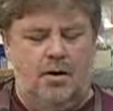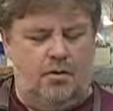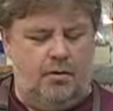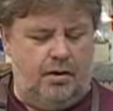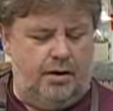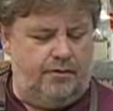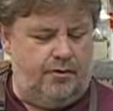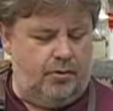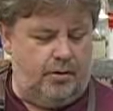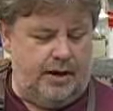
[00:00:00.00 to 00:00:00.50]

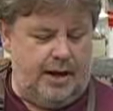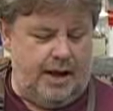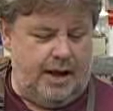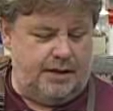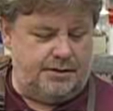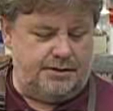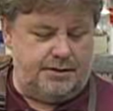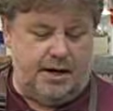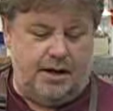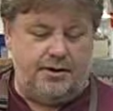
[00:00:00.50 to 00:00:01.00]
Well, everyone
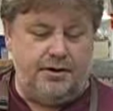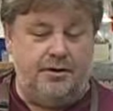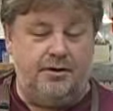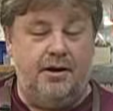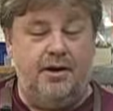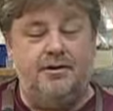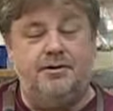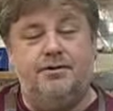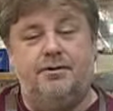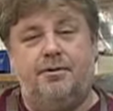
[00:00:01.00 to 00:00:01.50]
asks, how do you
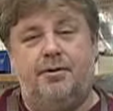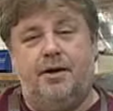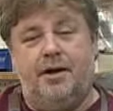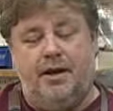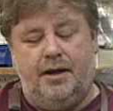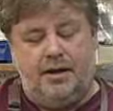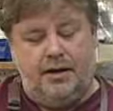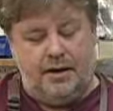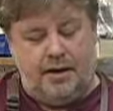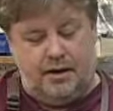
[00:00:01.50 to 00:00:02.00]
get to
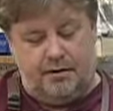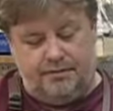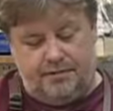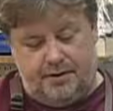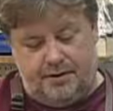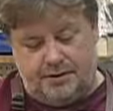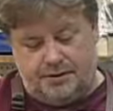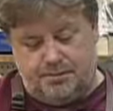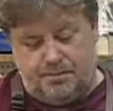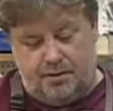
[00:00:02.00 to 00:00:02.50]
a
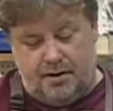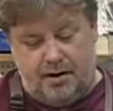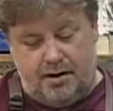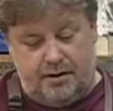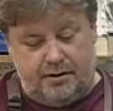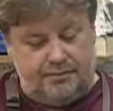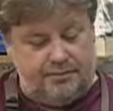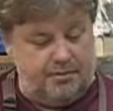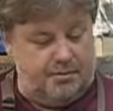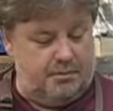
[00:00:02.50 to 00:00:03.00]
finished
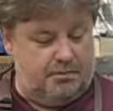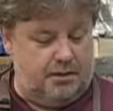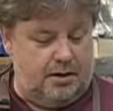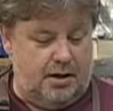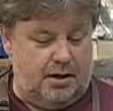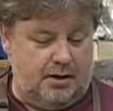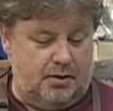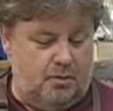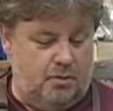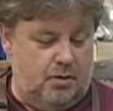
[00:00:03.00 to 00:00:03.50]
product from a
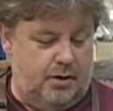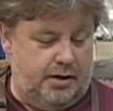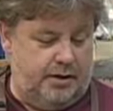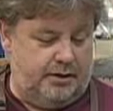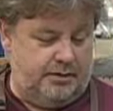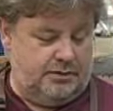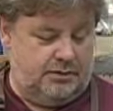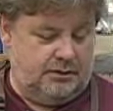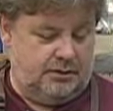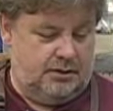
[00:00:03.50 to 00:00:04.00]
block of
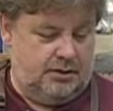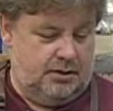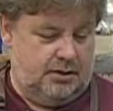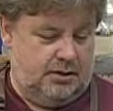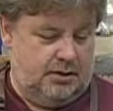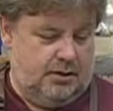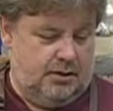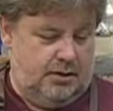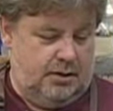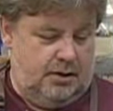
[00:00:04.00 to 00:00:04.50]
wood?
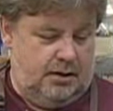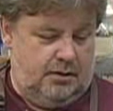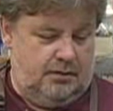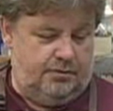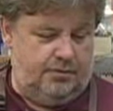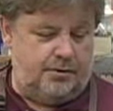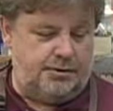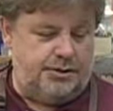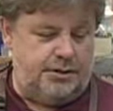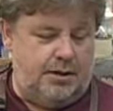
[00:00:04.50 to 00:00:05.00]

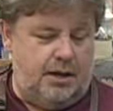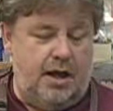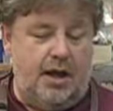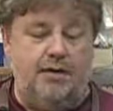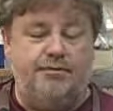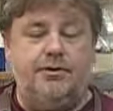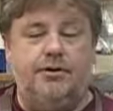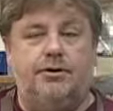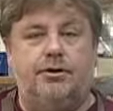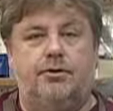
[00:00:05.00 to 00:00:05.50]
First thing you
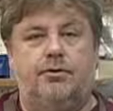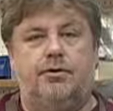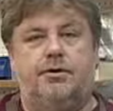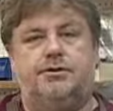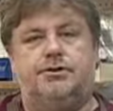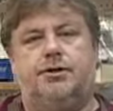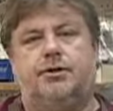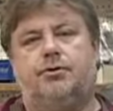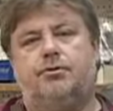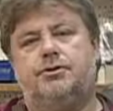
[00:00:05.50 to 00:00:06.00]
have to do
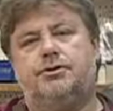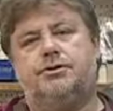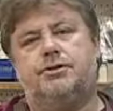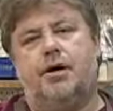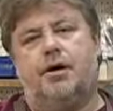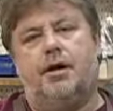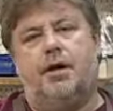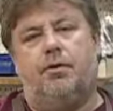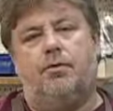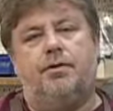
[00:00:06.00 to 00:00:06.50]
is you
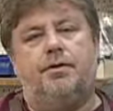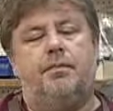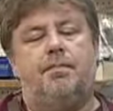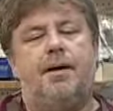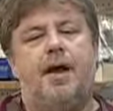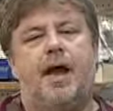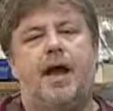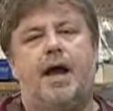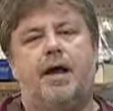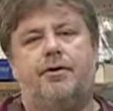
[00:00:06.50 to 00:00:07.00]
start out with a
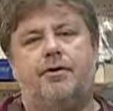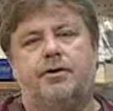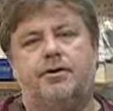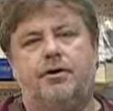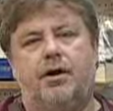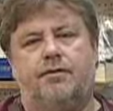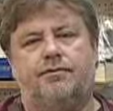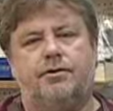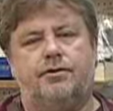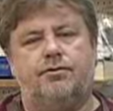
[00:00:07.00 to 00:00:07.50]
pattern.
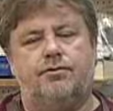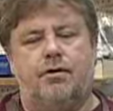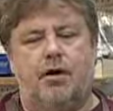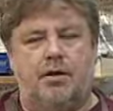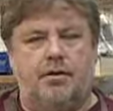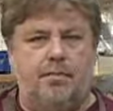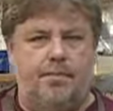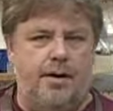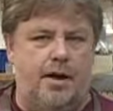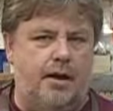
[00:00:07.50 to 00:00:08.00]
You have to
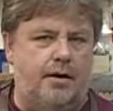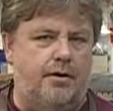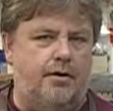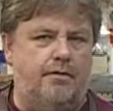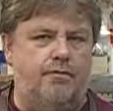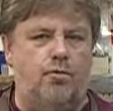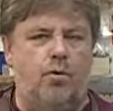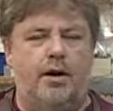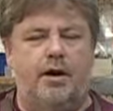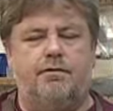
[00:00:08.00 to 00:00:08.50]
draw the pattern
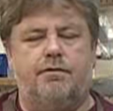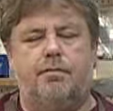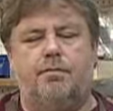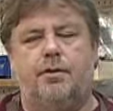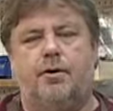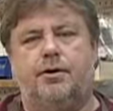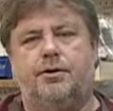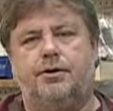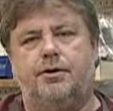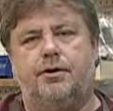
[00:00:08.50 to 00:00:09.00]
of whatever
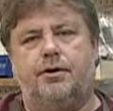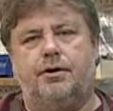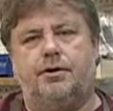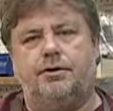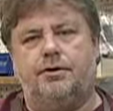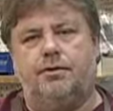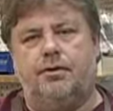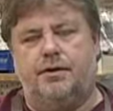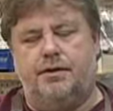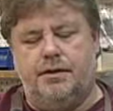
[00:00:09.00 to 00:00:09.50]
bird you're going to
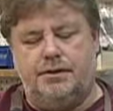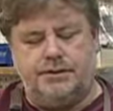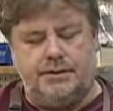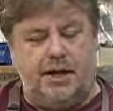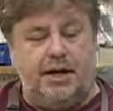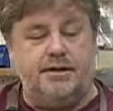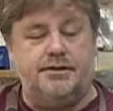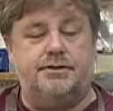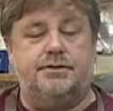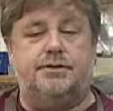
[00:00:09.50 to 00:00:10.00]
do. In this
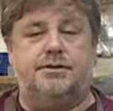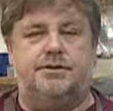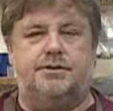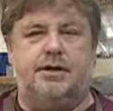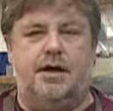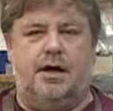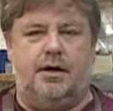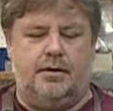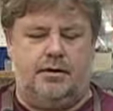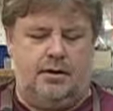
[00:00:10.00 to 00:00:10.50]
case, it's a
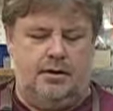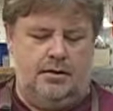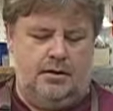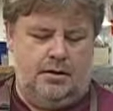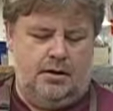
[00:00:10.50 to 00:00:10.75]
duck.